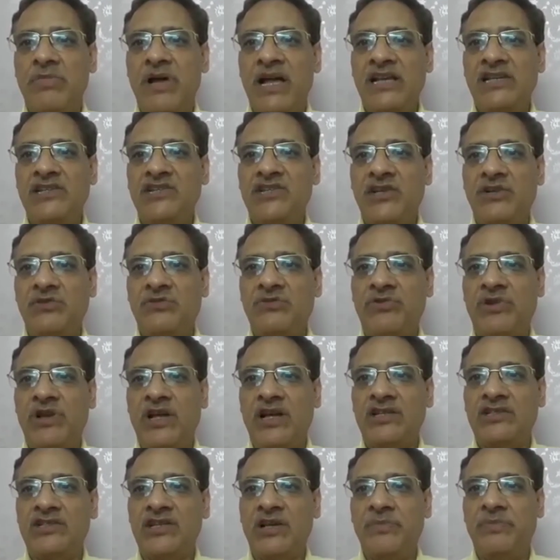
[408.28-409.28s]
bell-shaped
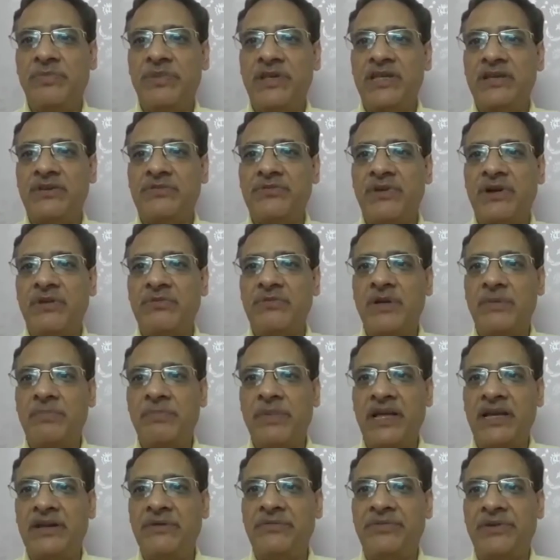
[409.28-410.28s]
flowers appear from the
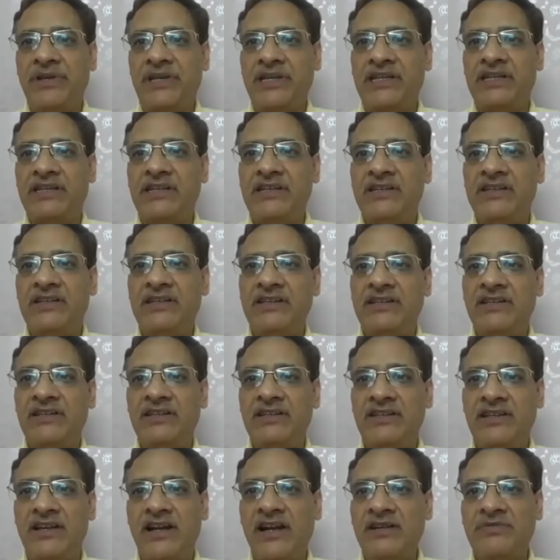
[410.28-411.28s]
periphery,
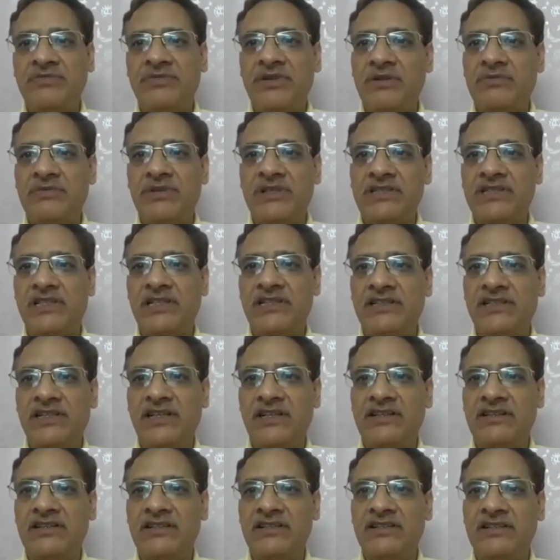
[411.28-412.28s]
not from the
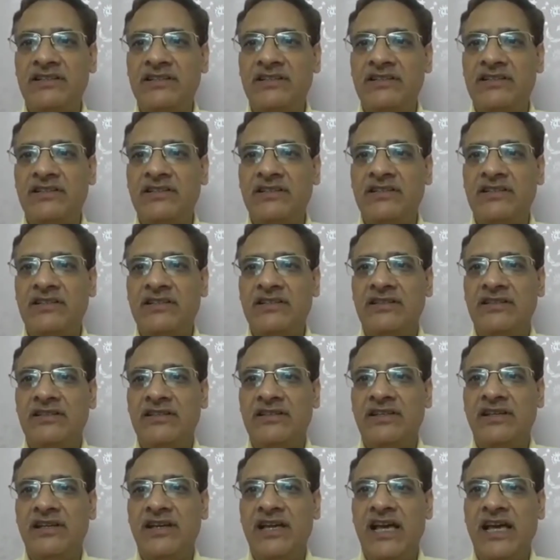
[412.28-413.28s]
center.
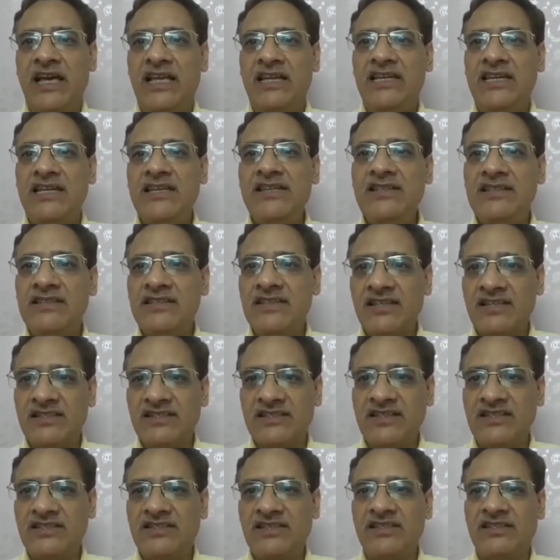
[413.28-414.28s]
And in
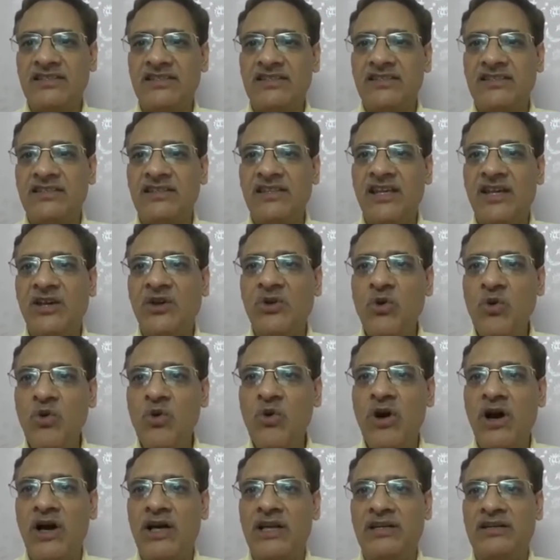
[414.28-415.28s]
succession, they go
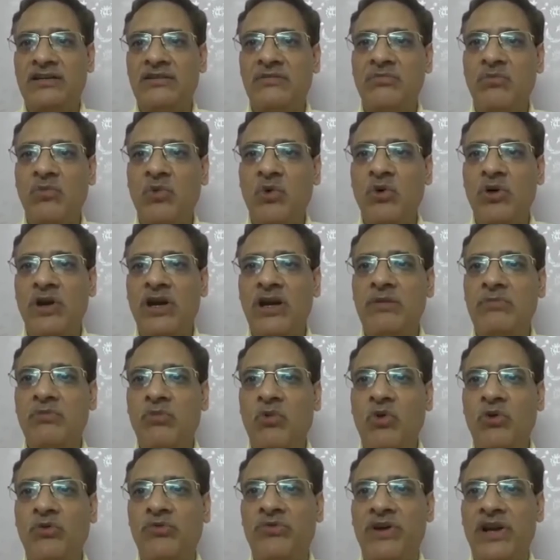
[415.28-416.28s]
on more and
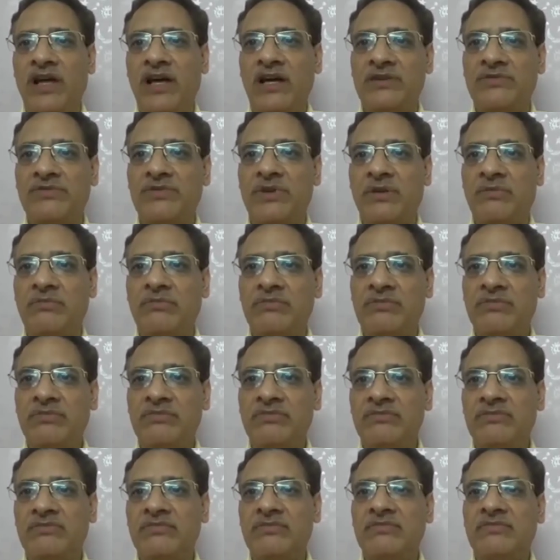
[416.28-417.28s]
more flowers from
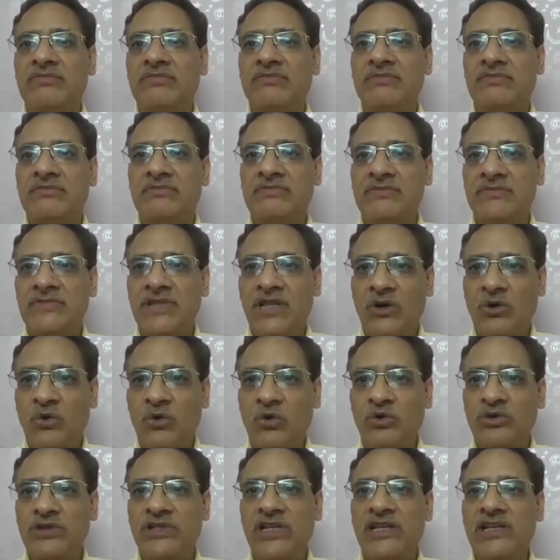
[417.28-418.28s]
the
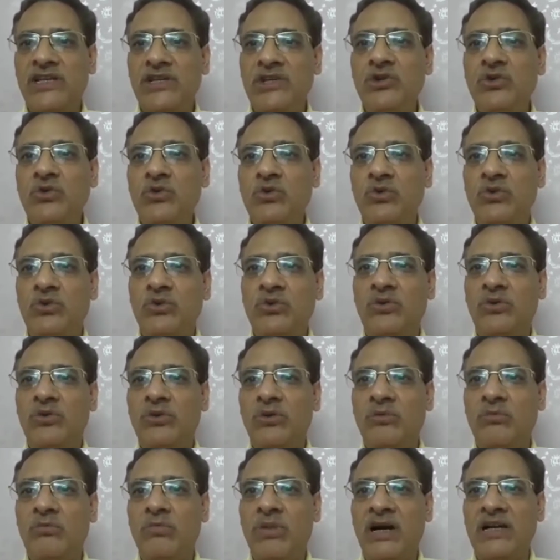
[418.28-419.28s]
rows and new
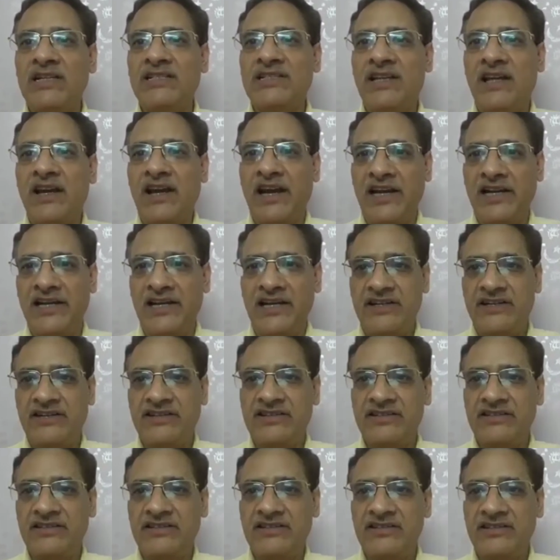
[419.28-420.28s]
birds are added.
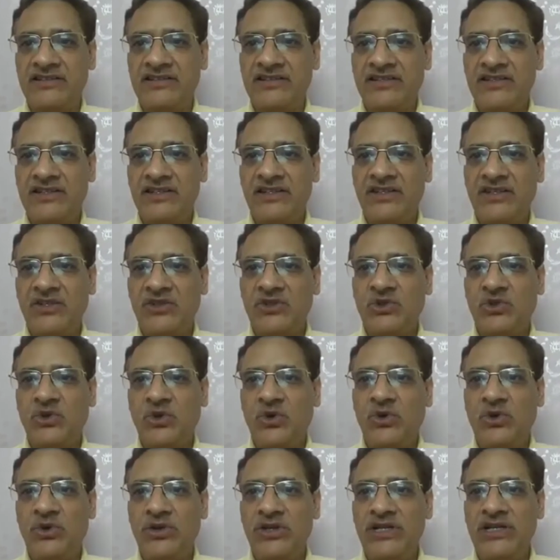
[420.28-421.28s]

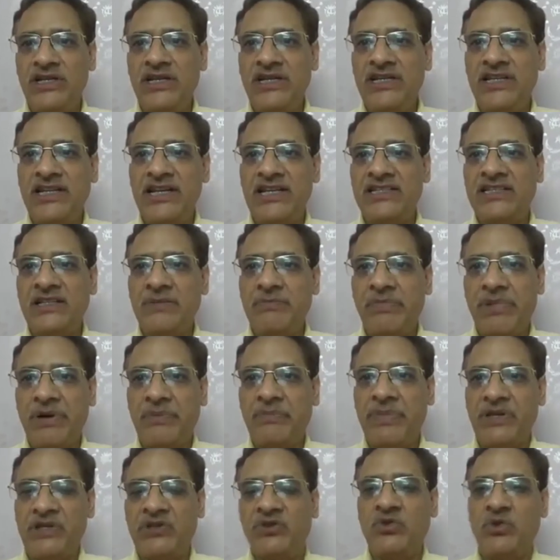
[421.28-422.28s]
So it has a
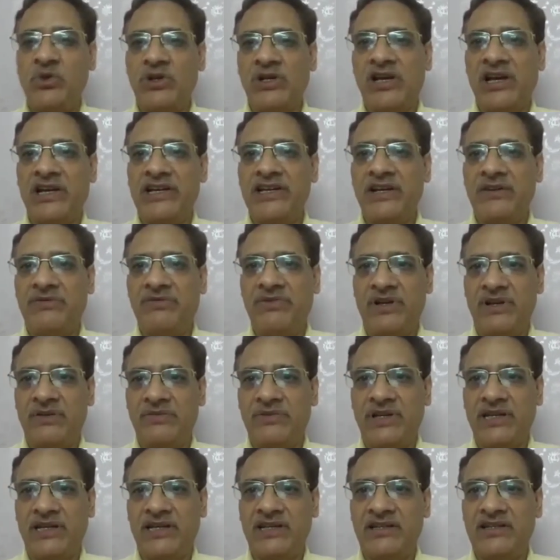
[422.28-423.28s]
perpetual kind of
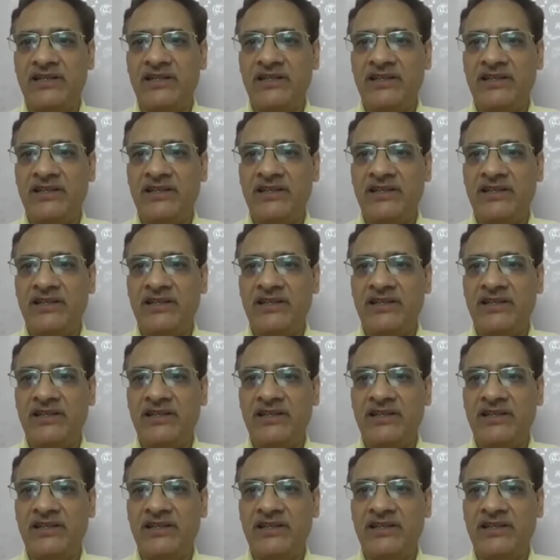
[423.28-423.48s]
flowering.